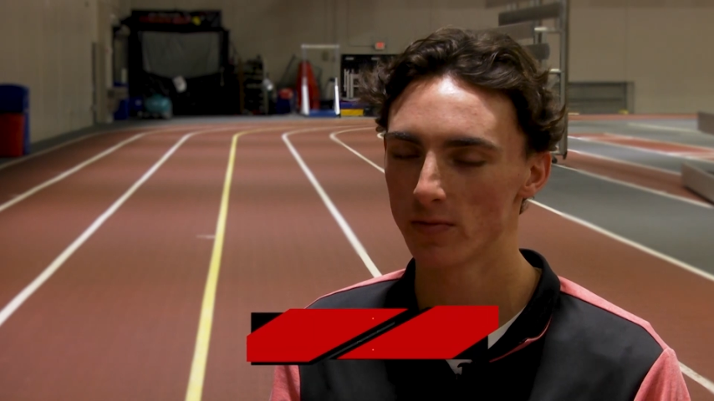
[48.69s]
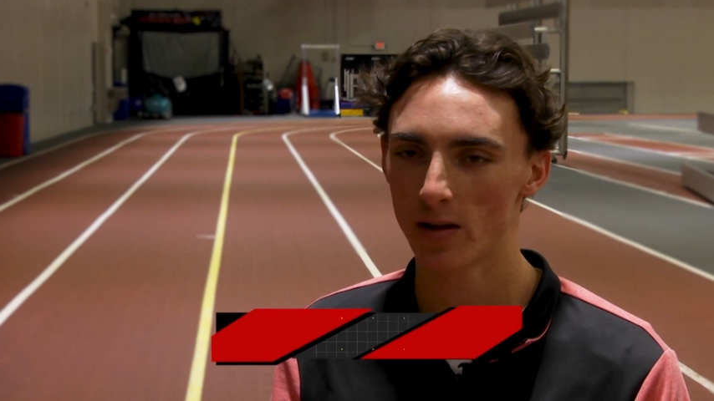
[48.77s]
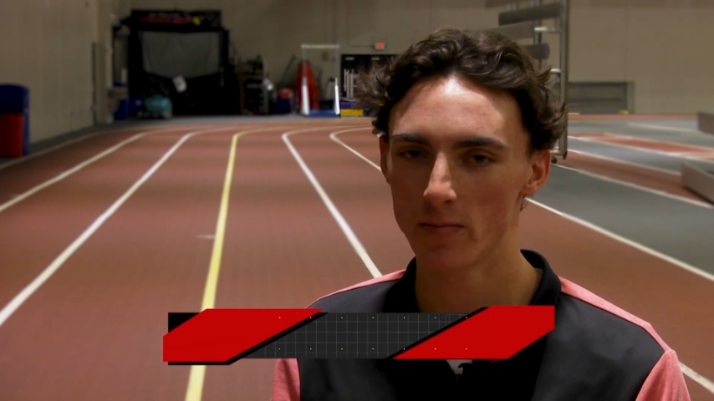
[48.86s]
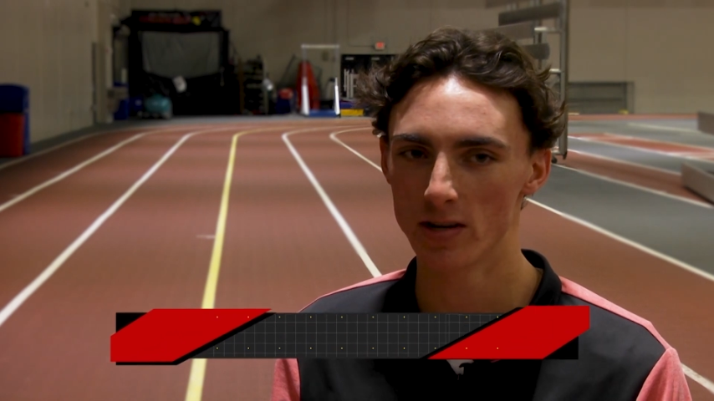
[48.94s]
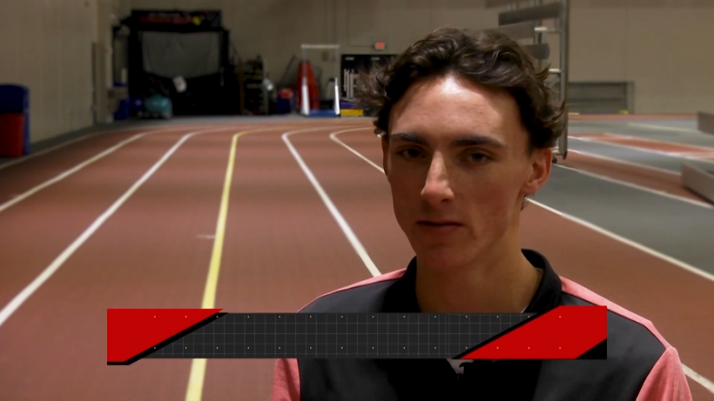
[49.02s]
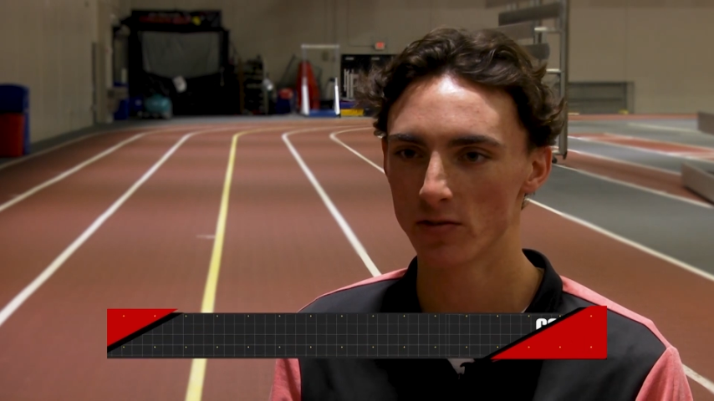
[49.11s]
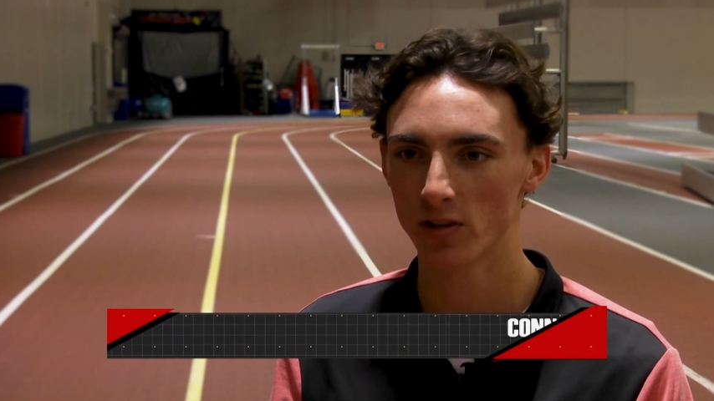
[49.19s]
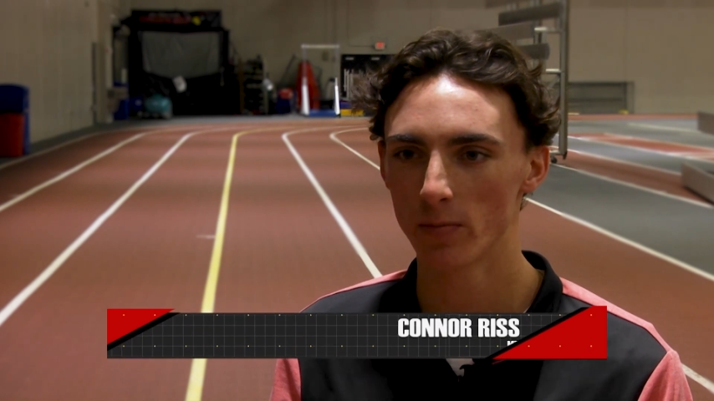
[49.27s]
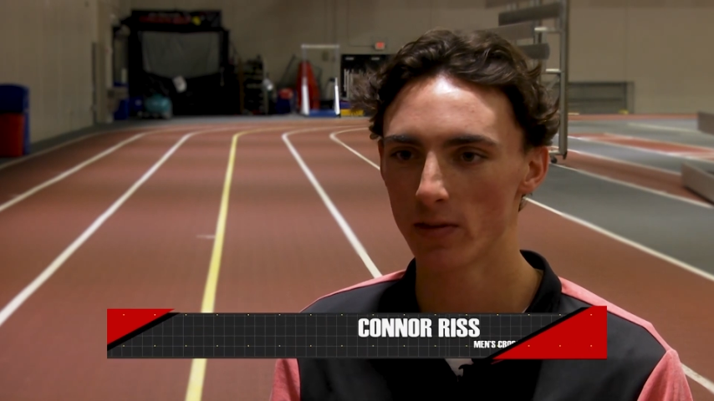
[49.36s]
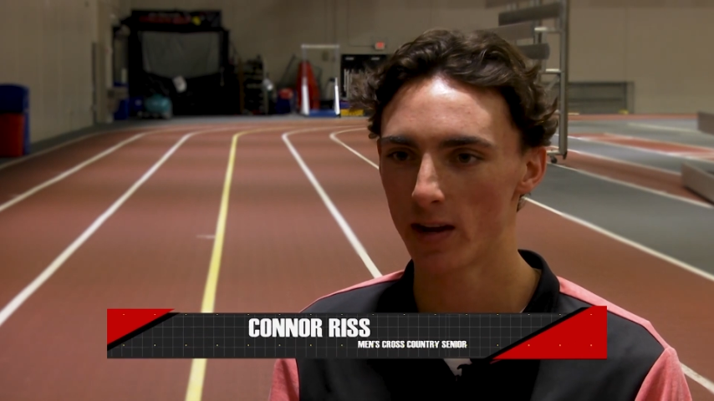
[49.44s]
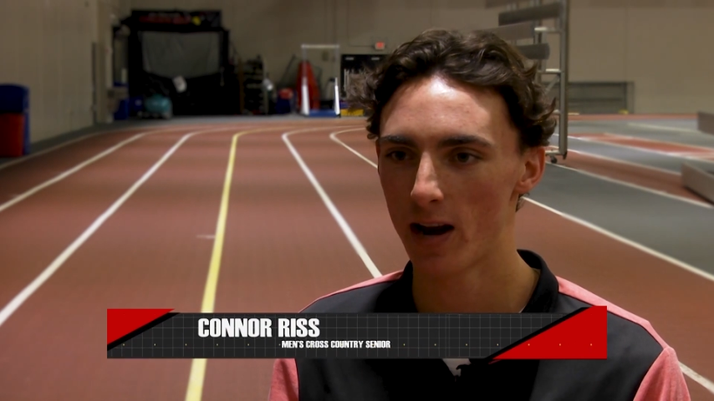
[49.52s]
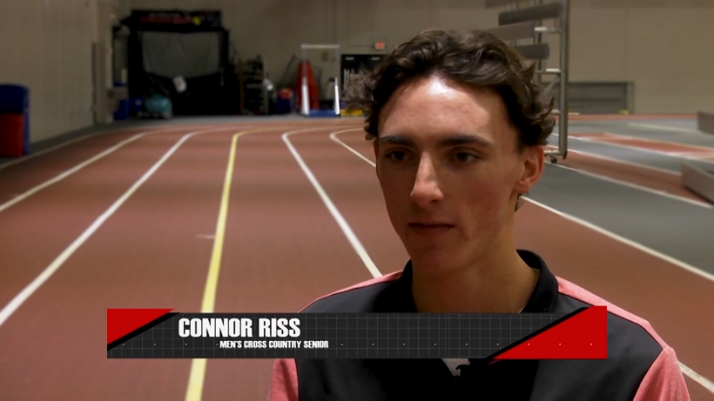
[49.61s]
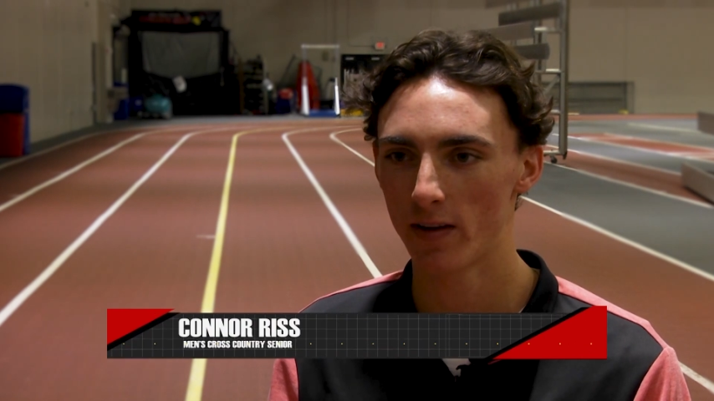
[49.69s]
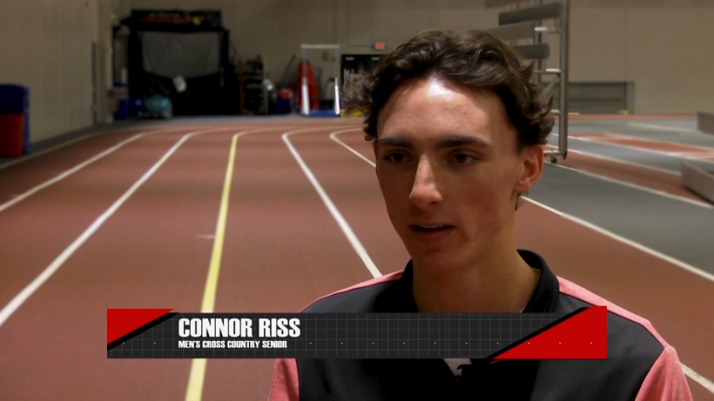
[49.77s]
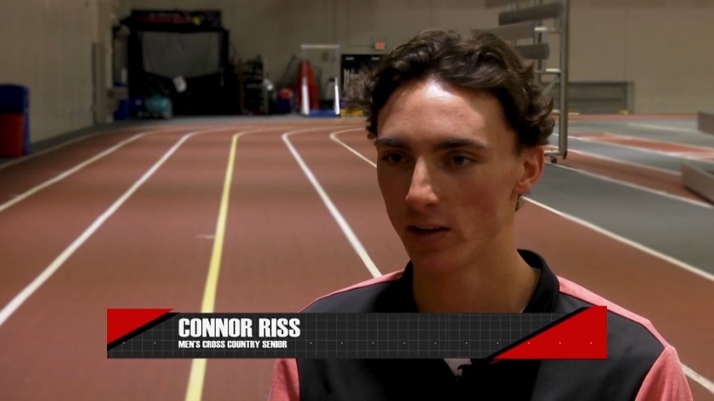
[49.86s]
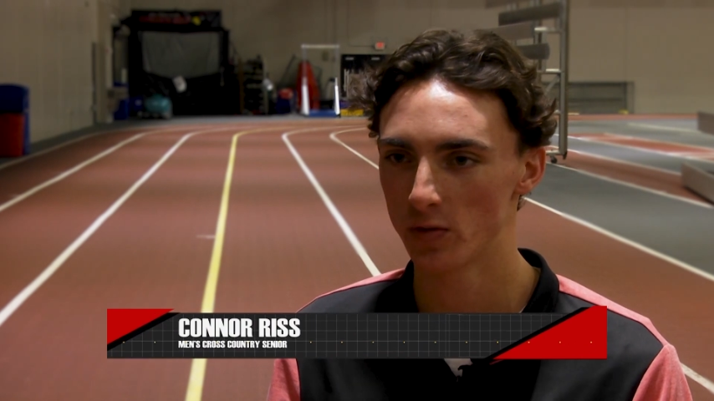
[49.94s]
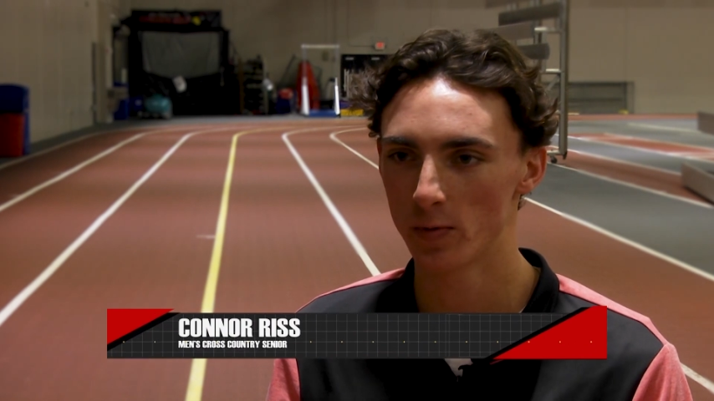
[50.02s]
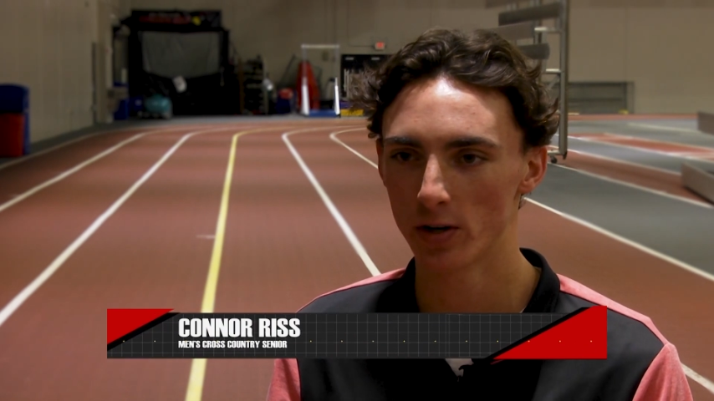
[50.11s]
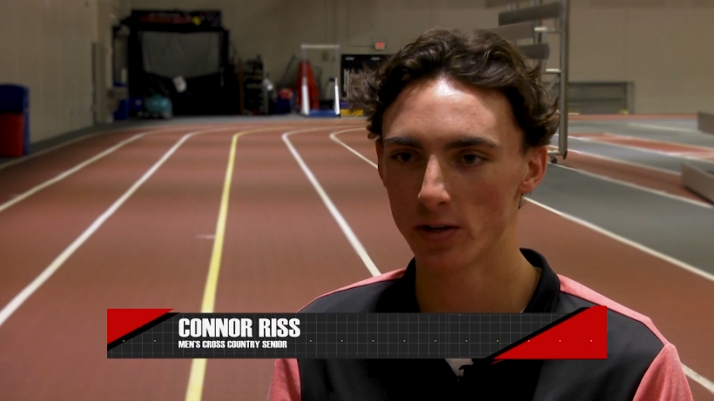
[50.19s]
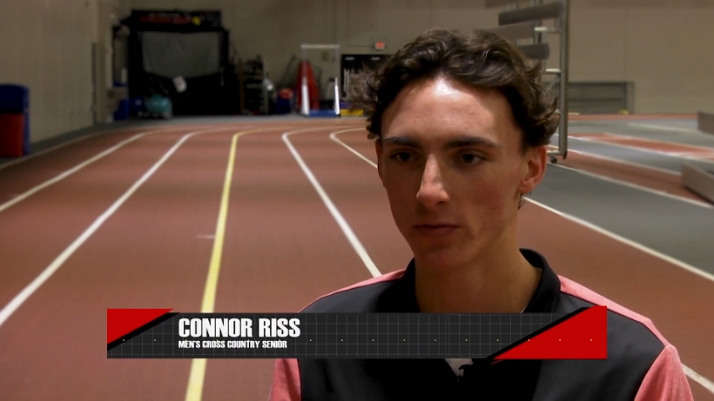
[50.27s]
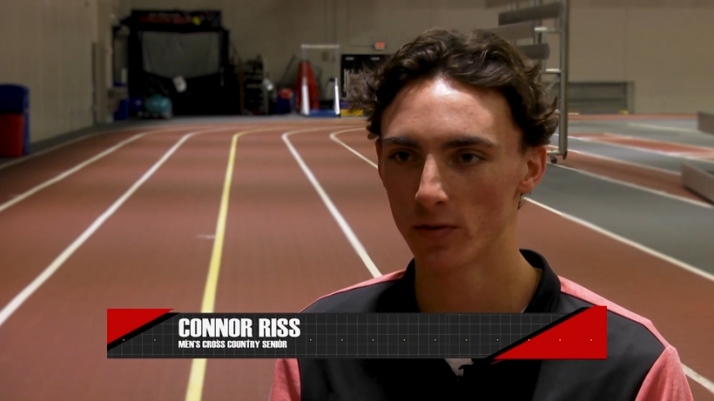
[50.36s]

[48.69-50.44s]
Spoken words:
I mean, something that I've experienced